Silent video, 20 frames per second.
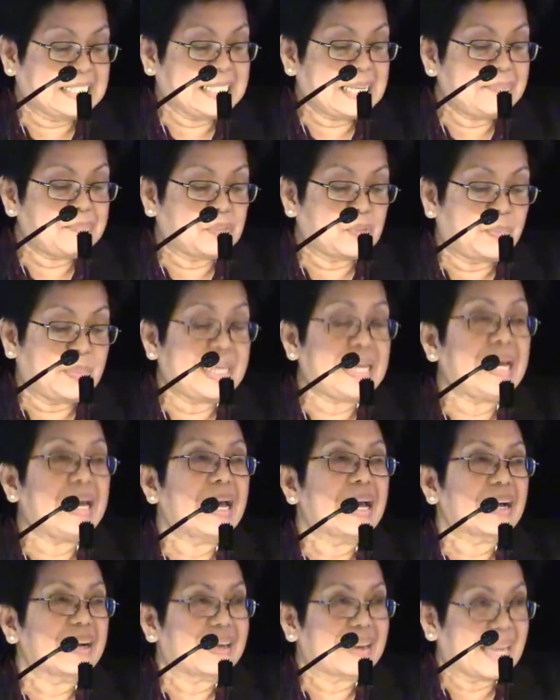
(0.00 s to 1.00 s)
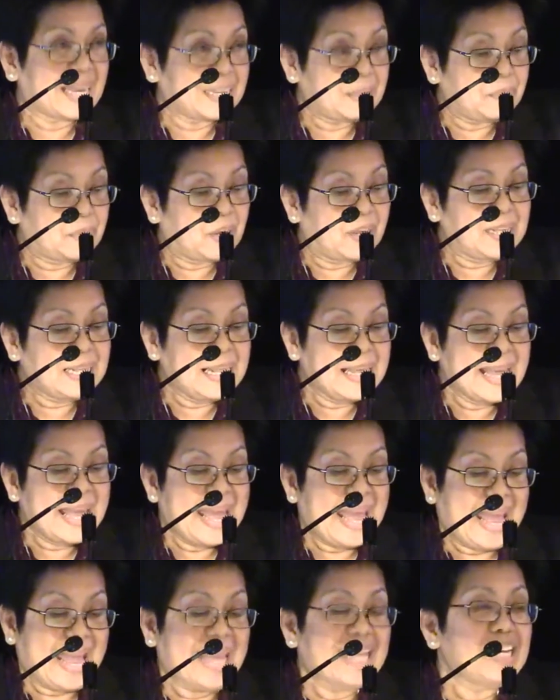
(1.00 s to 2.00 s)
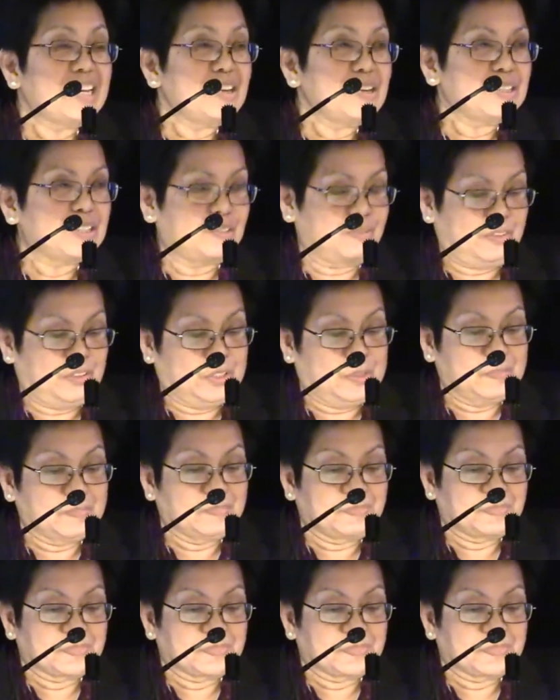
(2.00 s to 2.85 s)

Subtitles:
seem to be credible and useful.